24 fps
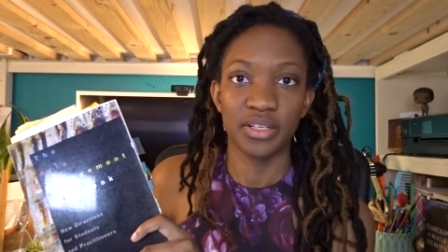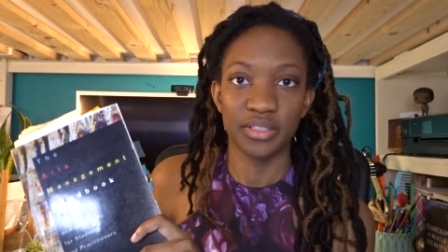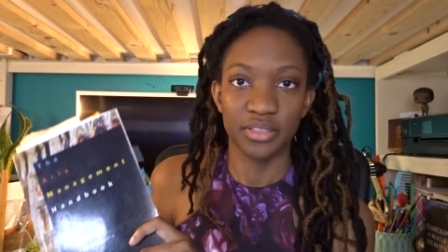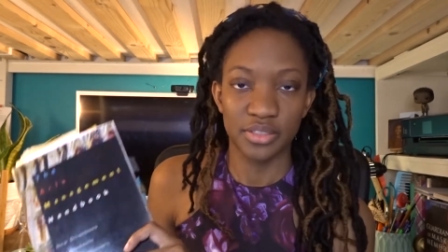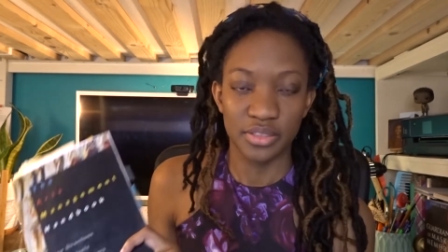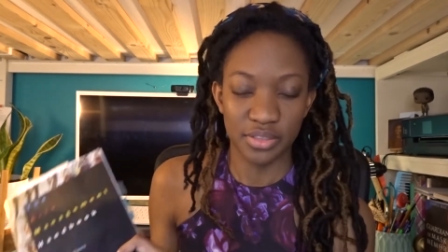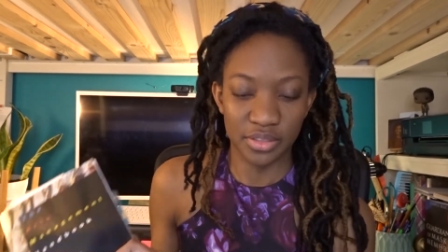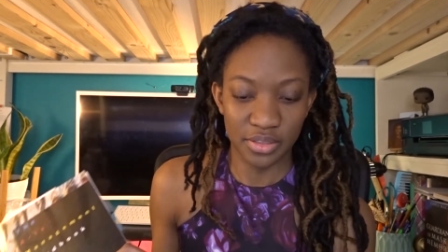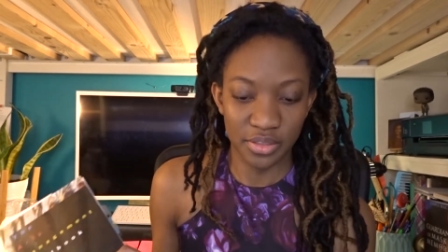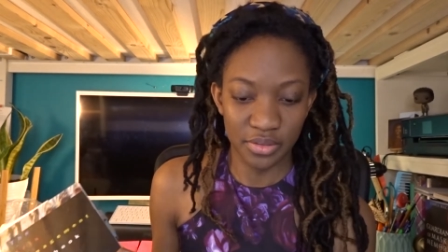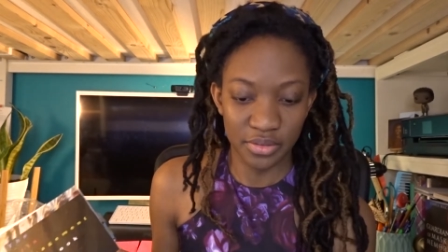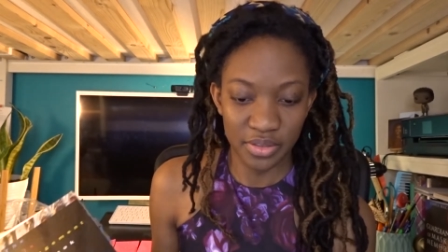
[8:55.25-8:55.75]

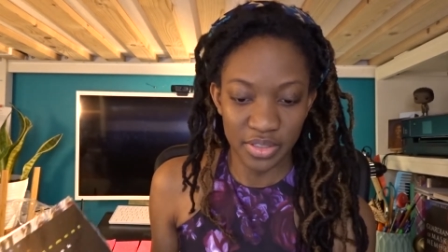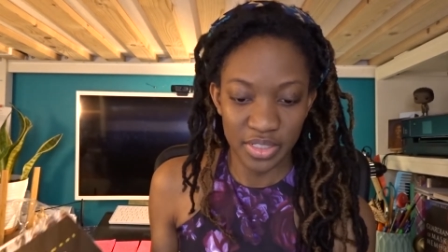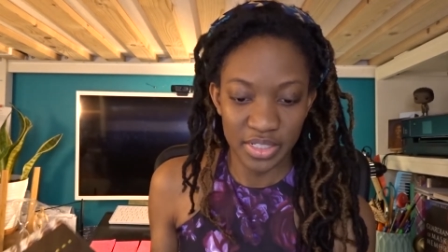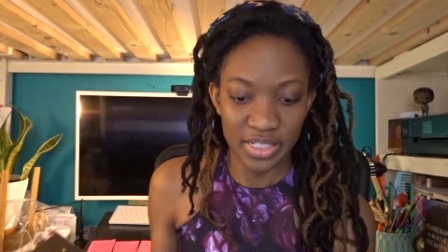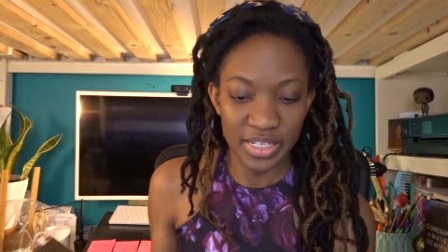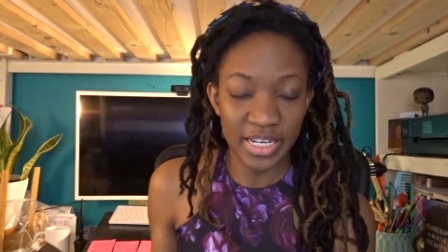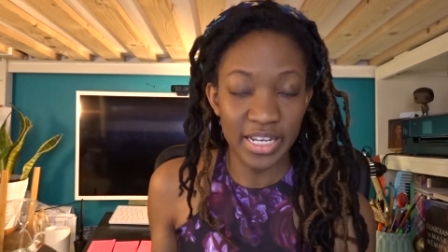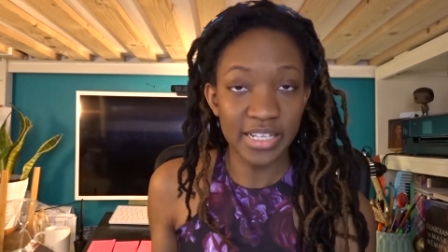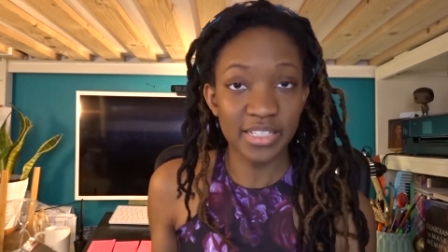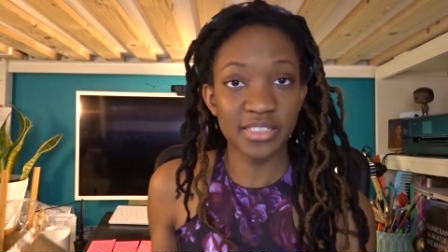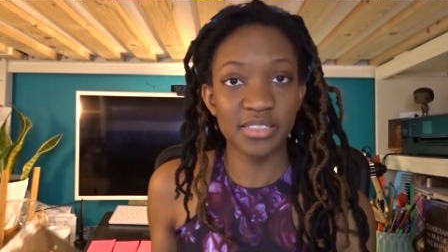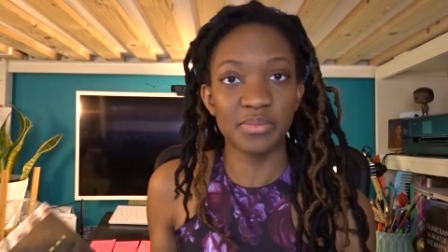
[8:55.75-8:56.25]
so the
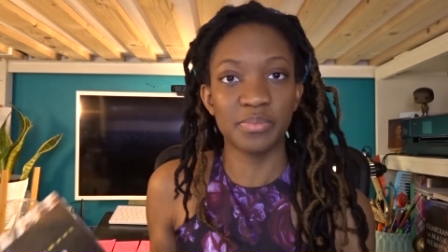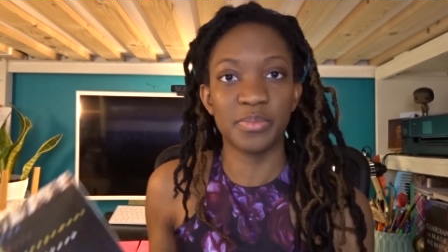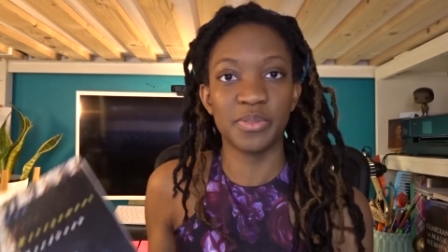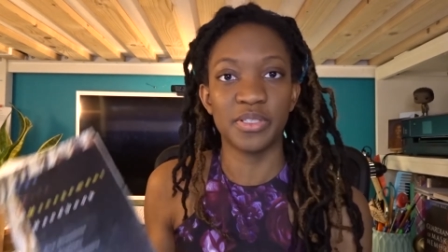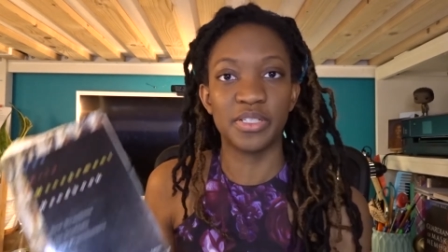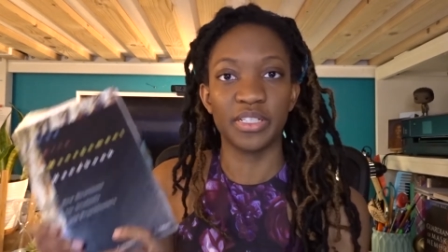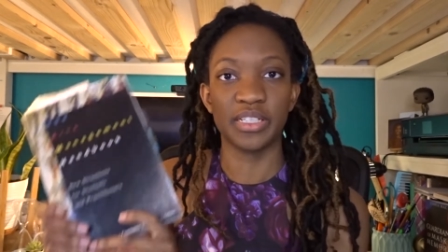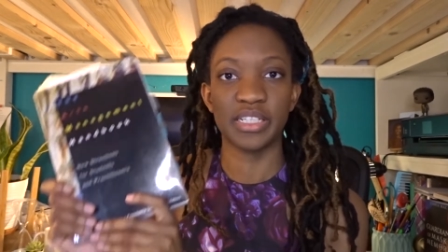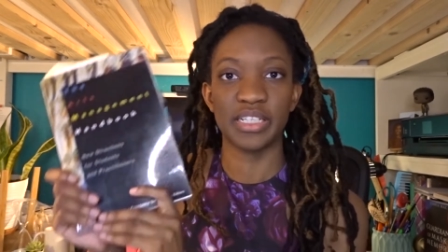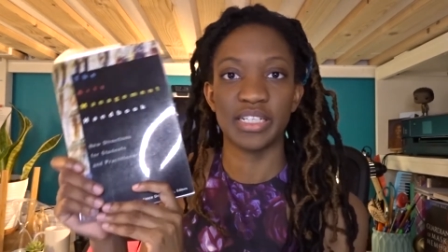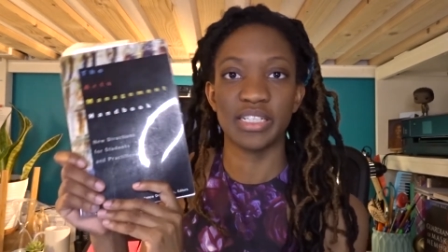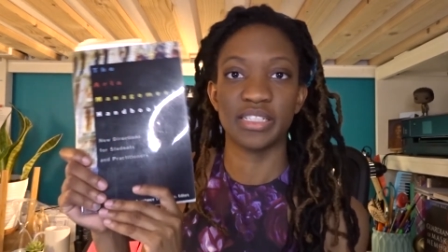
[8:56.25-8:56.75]
next
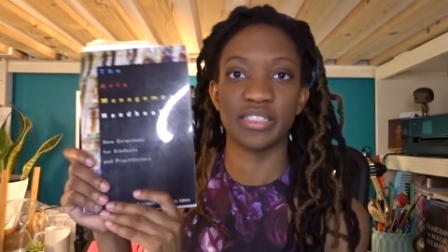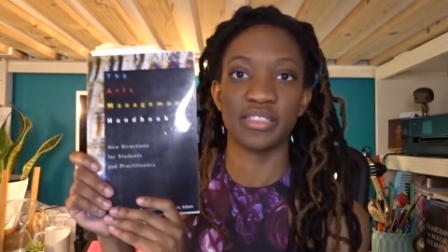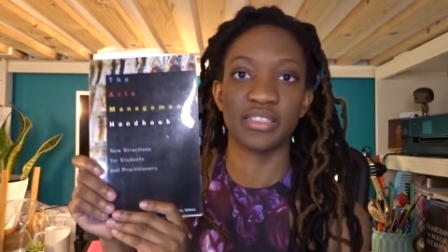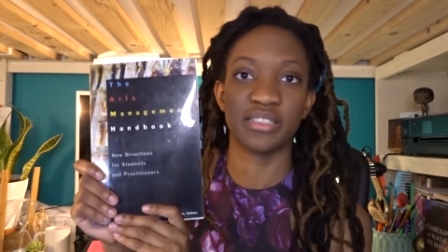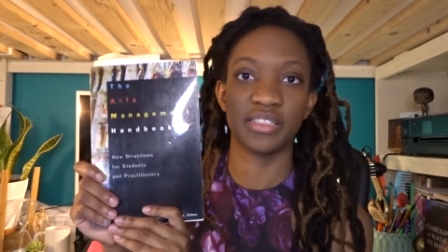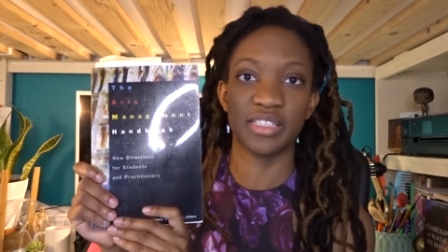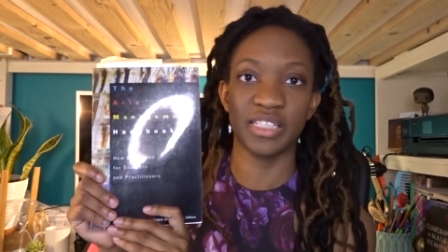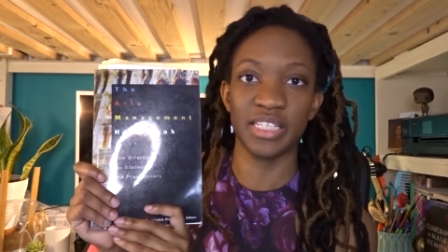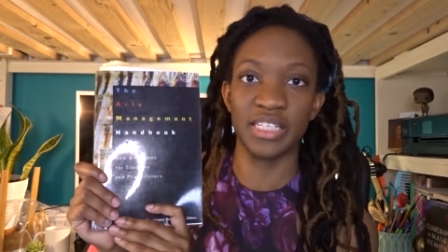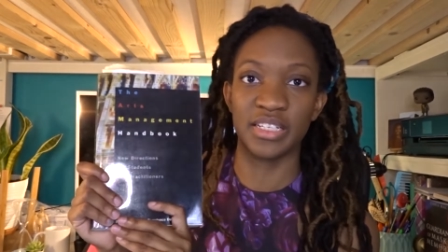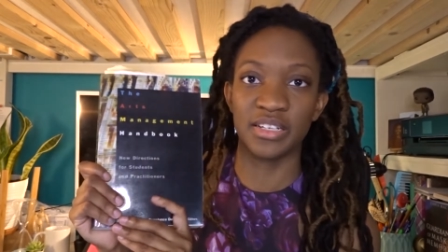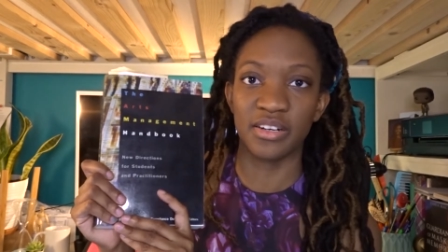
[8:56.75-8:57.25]
book
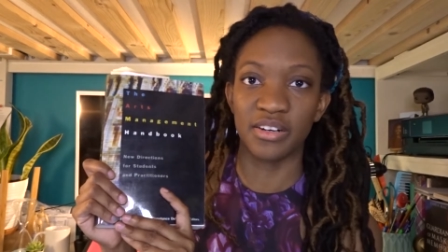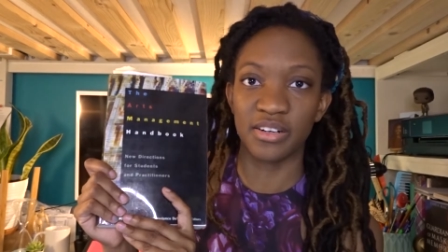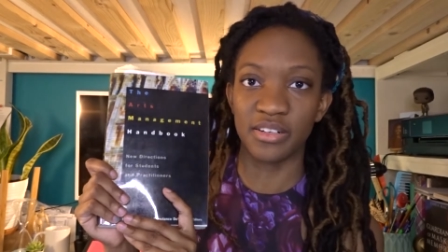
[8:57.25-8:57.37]
is the